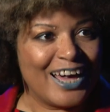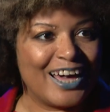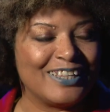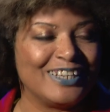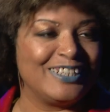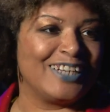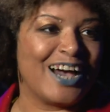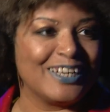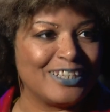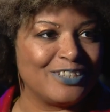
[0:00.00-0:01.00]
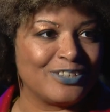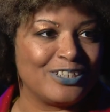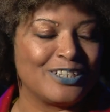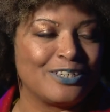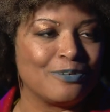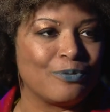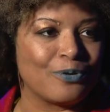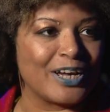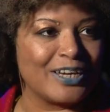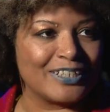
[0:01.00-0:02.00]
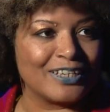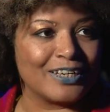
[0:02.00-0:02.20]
And the challenge was just to bring it to